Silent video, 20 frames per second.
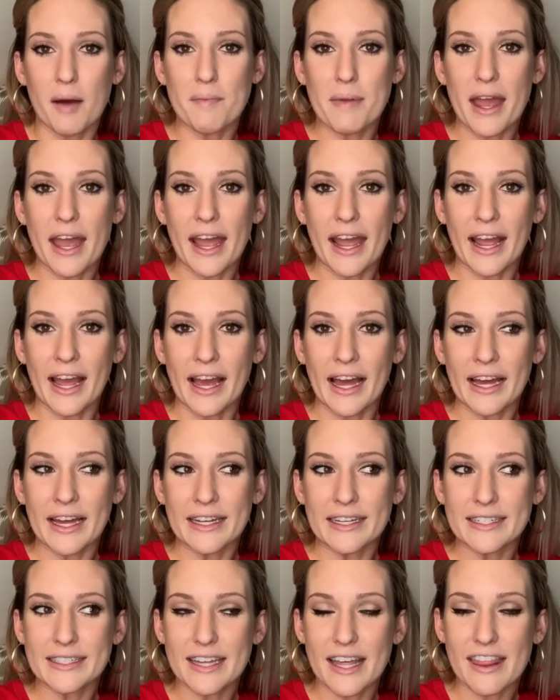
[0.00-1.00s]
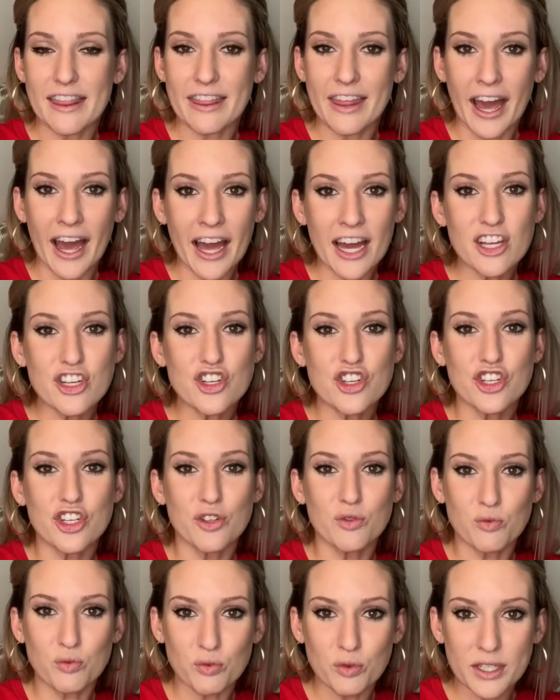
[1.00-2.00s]
and that
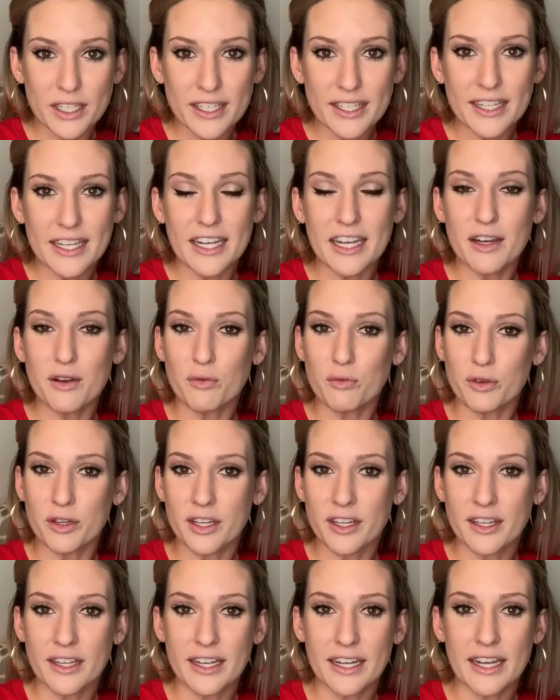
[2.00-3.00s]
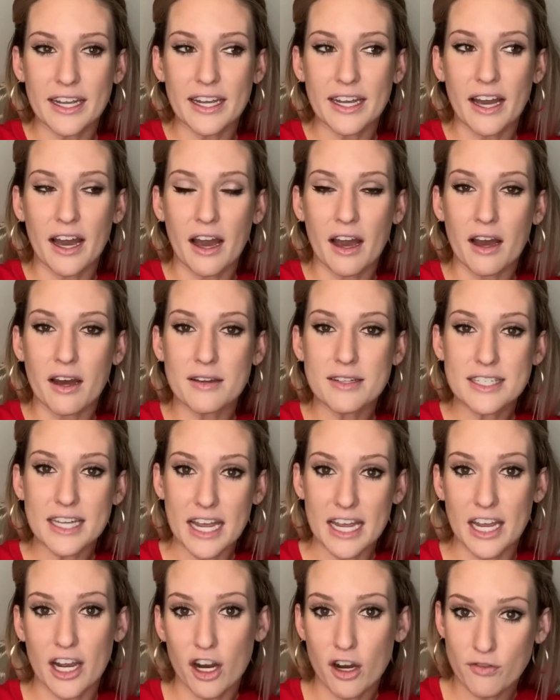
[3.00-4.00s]
should really
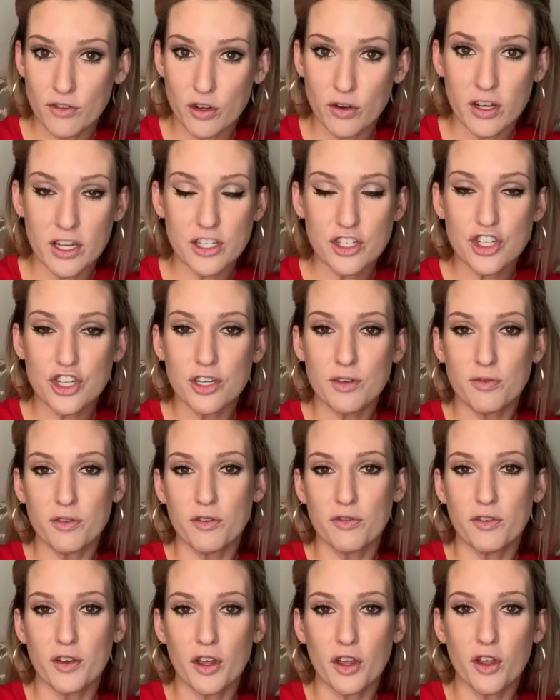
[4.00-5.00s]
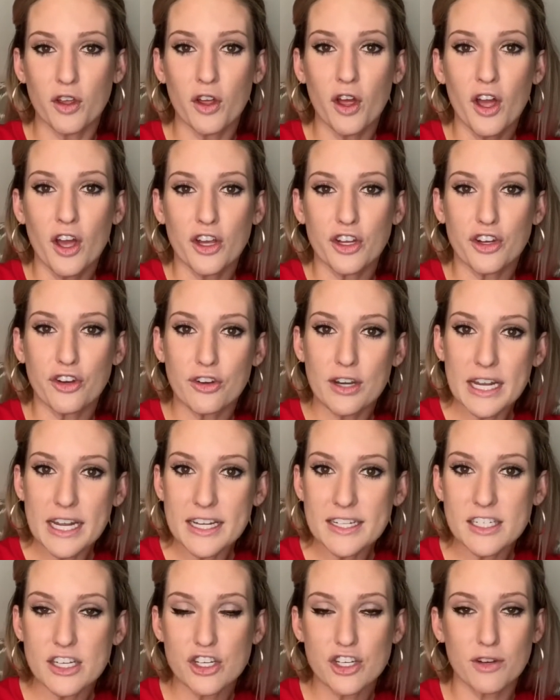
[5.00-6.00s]
take care of you. It should fulfill your
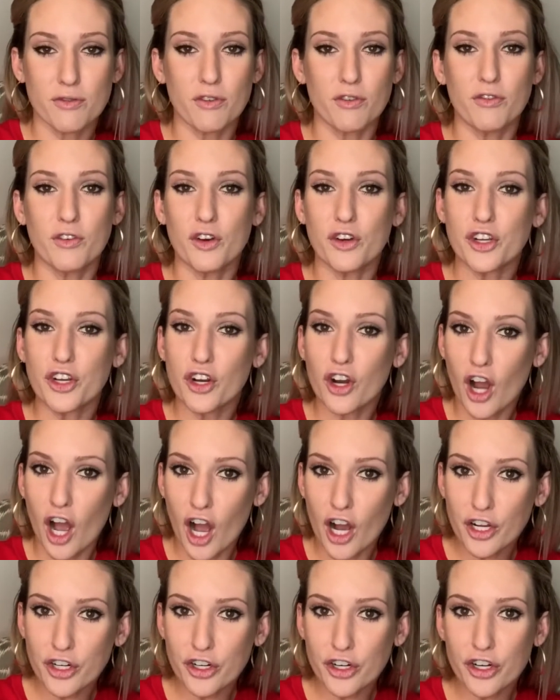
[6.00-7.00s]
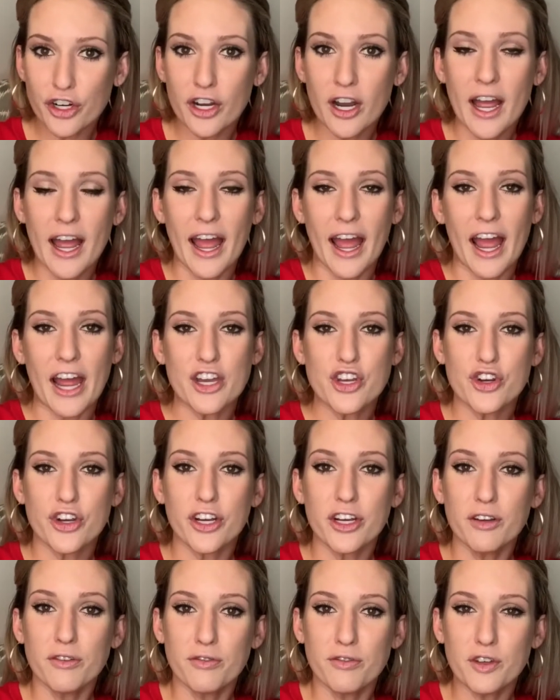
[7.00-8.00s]
needs, it should fulfill your hunger, and you're
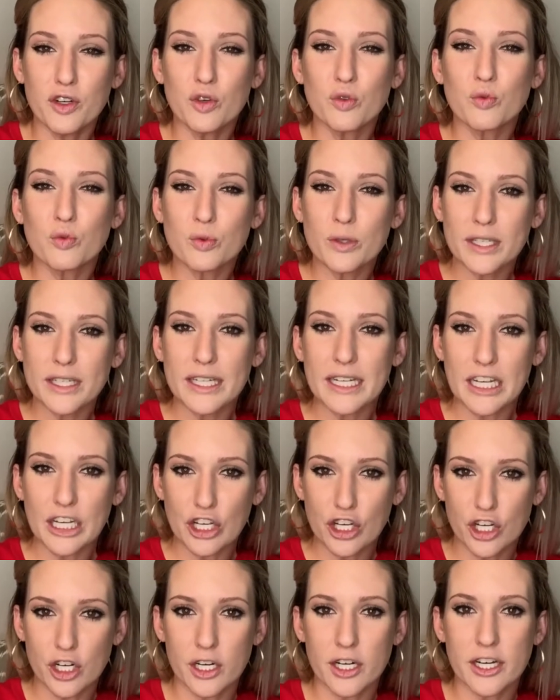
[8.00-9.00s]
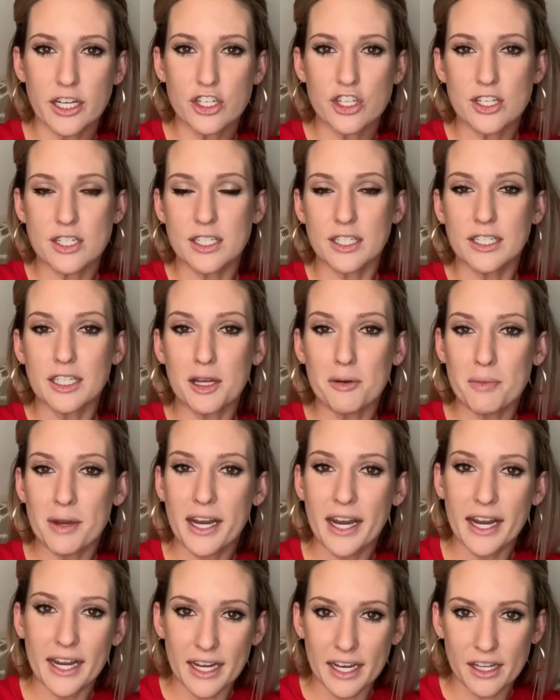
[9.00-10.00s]
gonna feel really good just
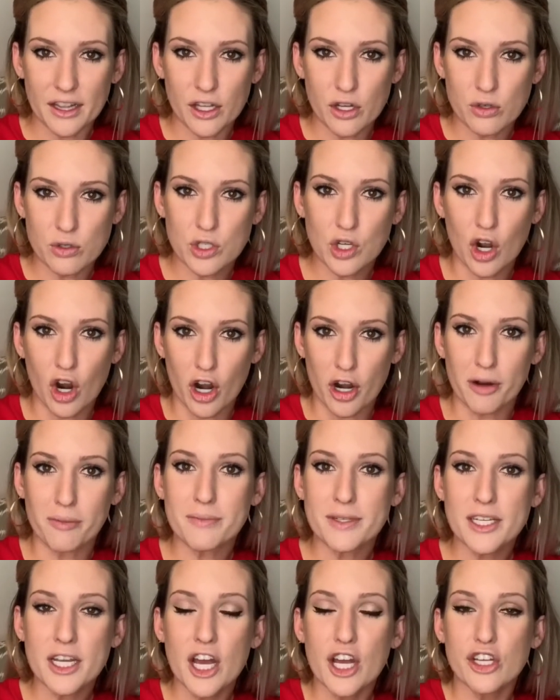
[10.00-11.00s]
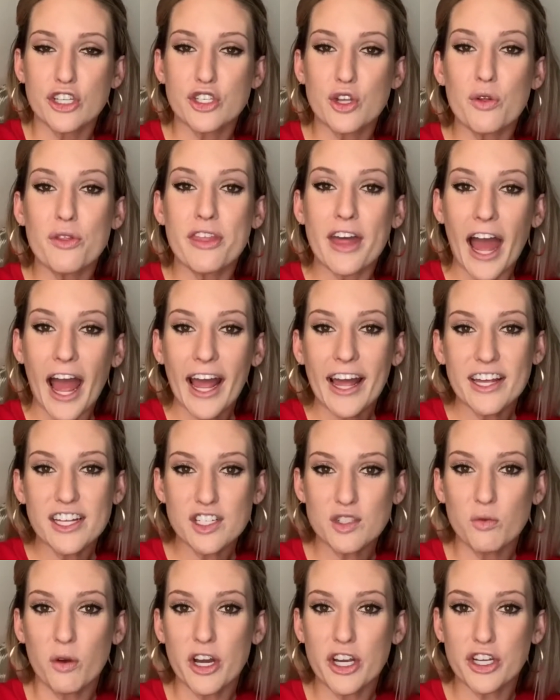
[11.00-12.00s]
eliminating those carbs. So that
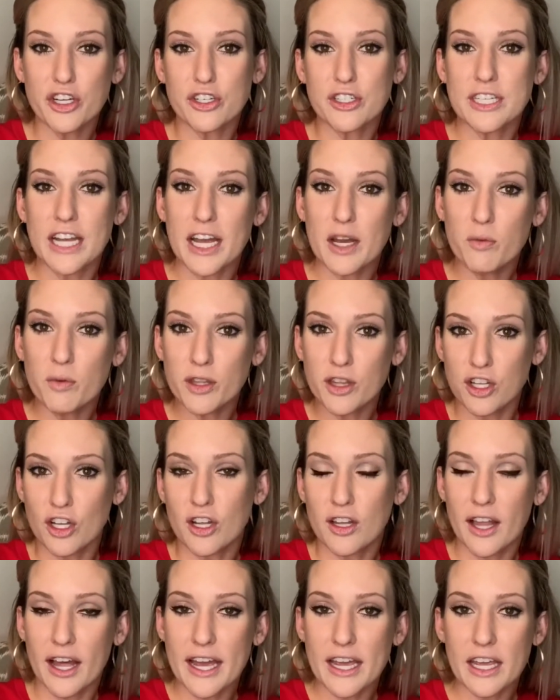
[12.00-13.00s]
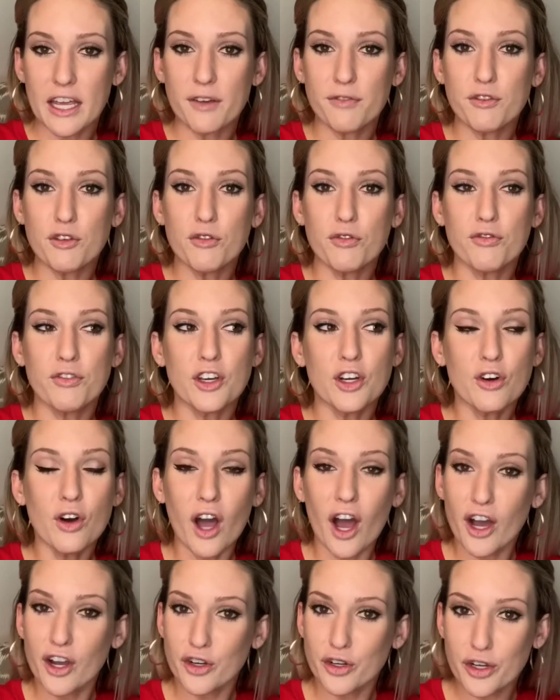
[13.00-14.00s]
is what your day would look like. If you feel
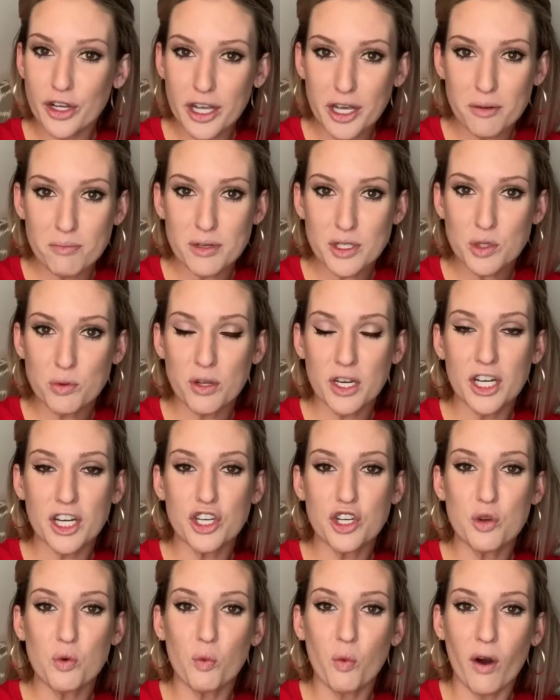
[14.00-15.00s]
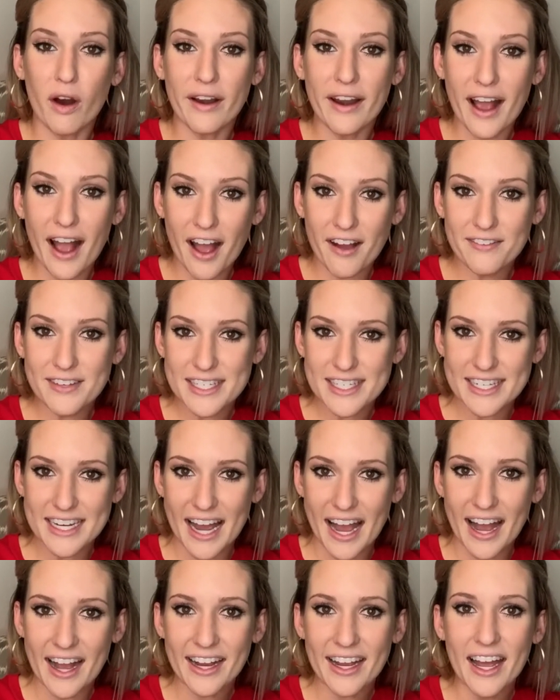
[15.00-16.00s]
hungry in between and you wanna have a
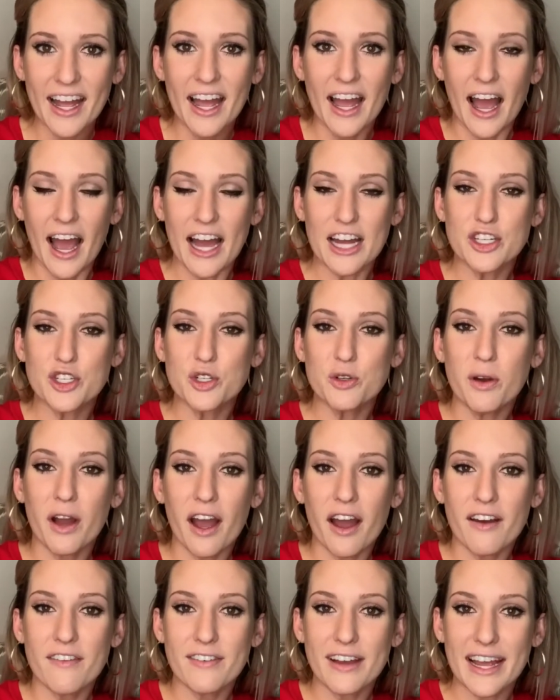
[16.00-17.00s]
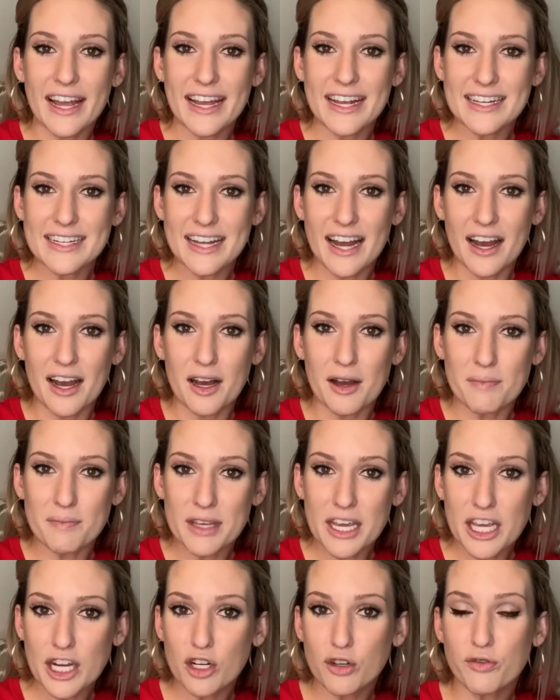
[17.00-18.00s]
snack, I do have a
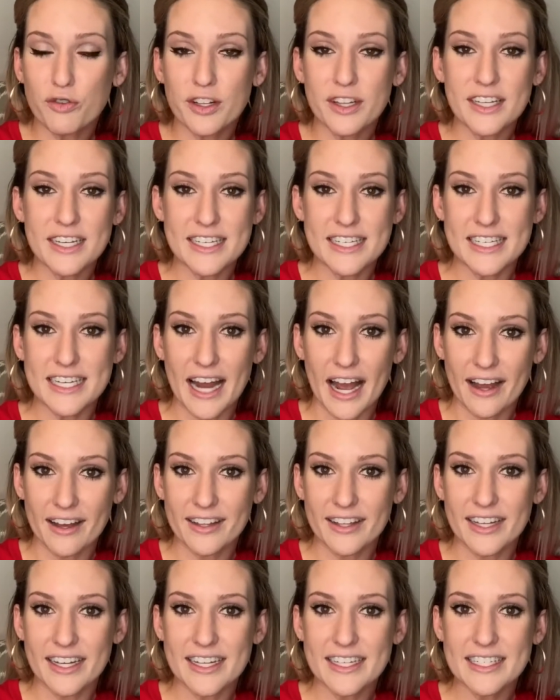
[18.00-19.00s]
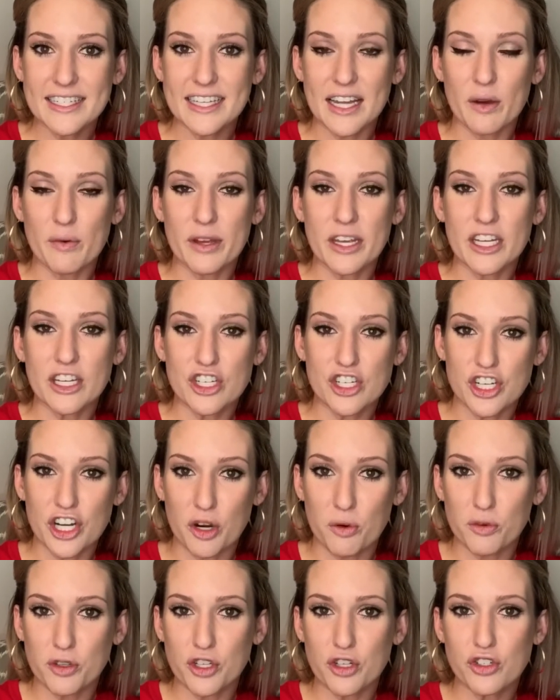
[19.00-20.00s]
keto-friendly snack list that we can share
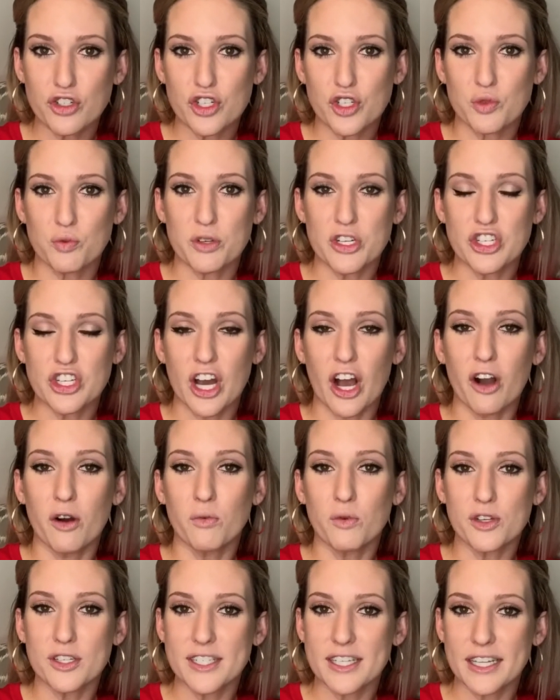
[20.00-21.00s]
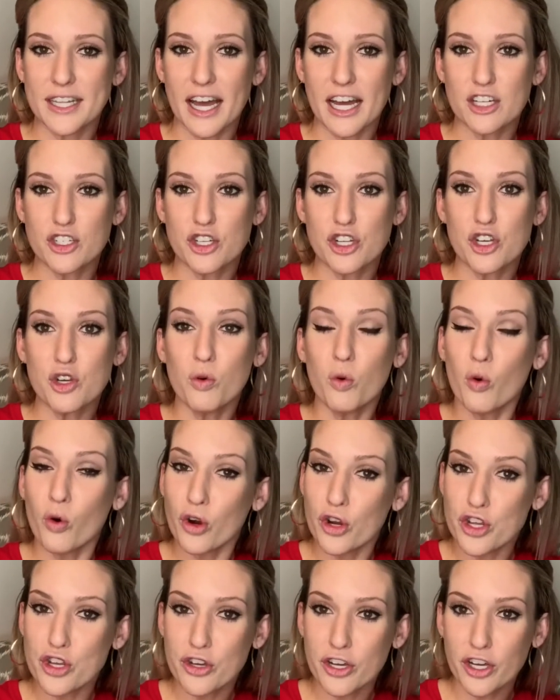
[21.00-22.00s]
with you. Just reach out and we'll send that to you, or
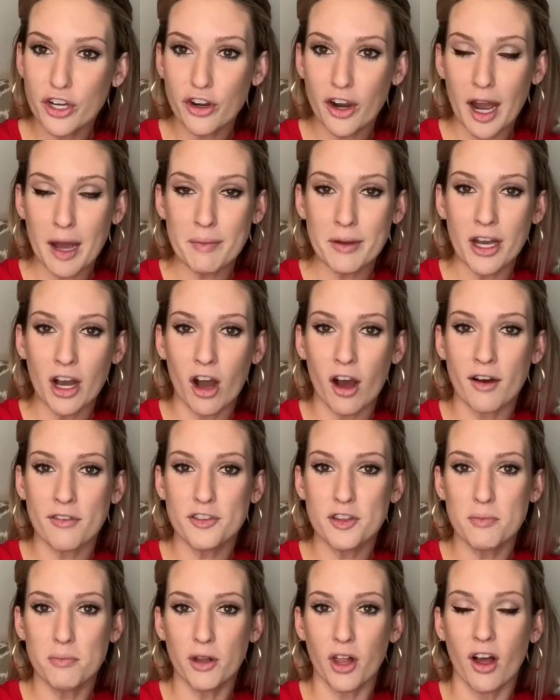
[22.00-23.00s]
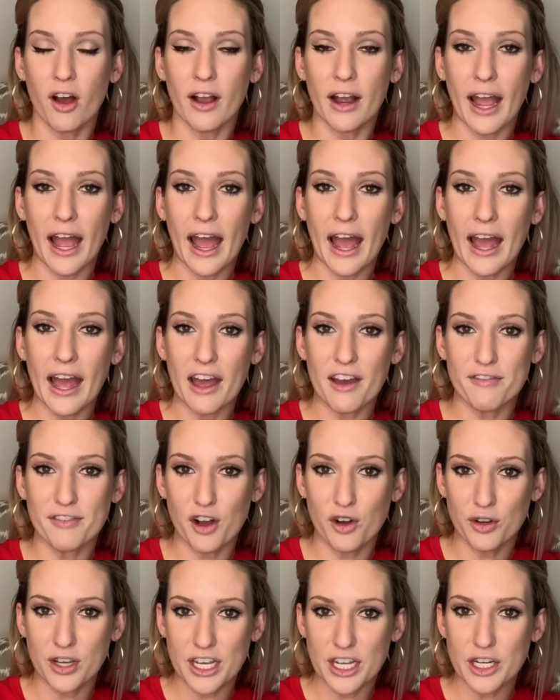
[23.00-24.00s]
you can grab it off the blog at
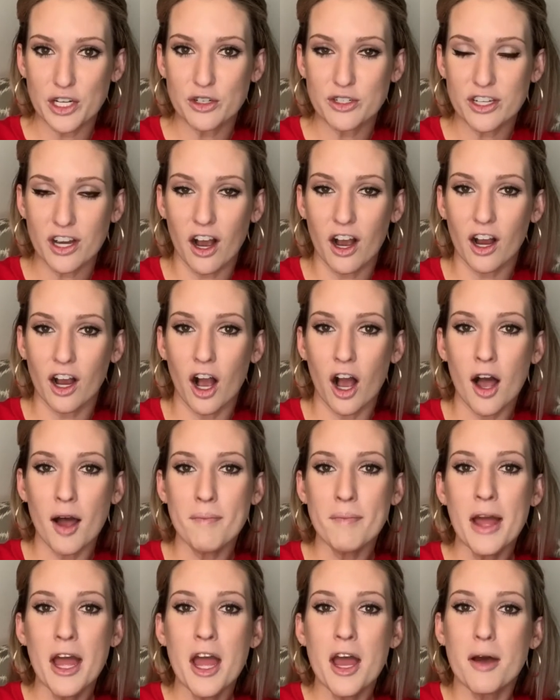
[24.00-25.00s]
flketo.com.